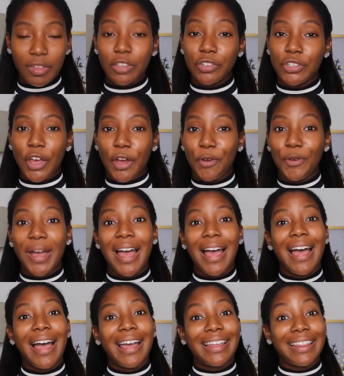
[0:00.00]
So
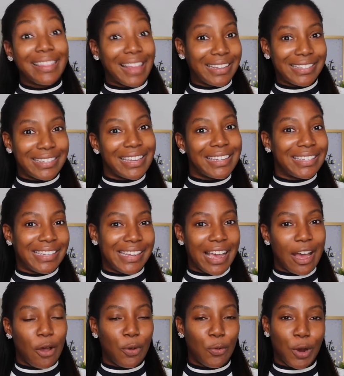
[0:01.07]
let's see
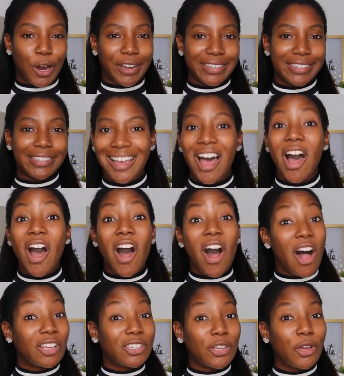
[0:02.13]
how it works.
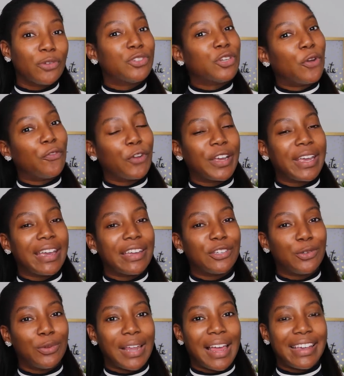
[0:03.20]
Also, don't forget
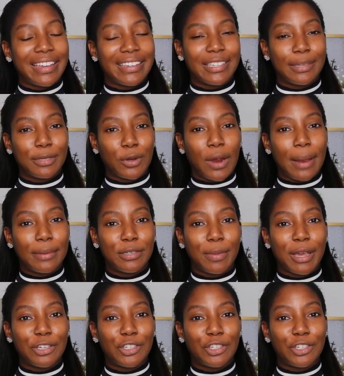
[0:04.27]
to like and subscribe to my